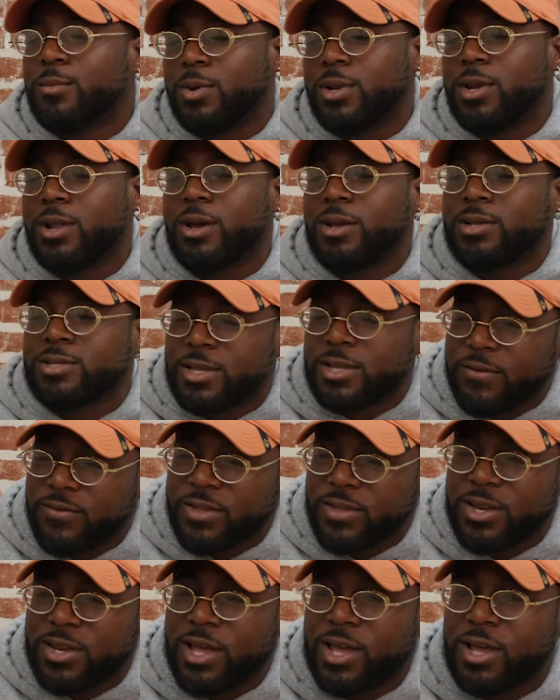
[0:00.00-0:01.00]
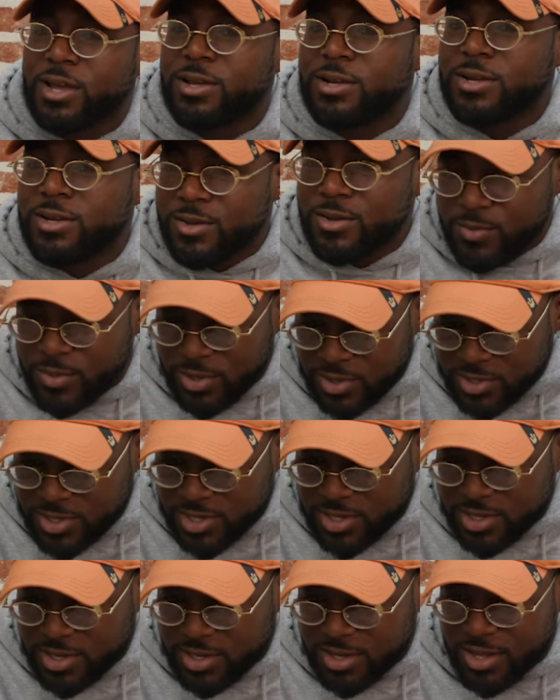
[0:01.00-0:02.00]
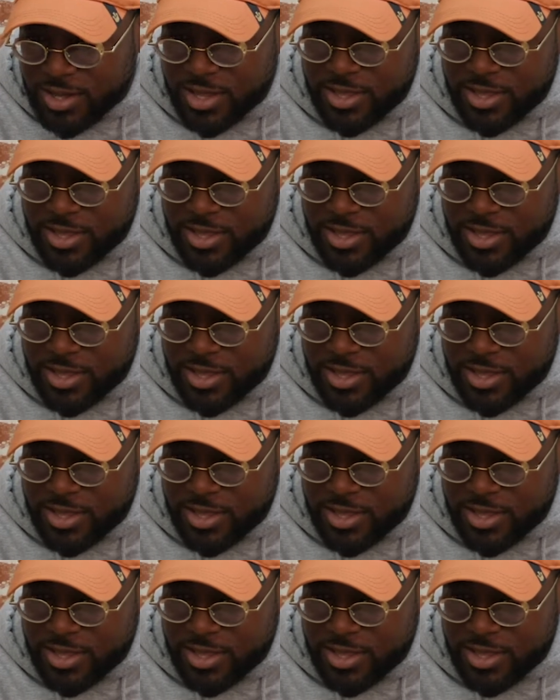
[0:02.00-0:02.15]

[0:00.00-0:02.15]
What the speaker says: But no, it's definitely not hood music.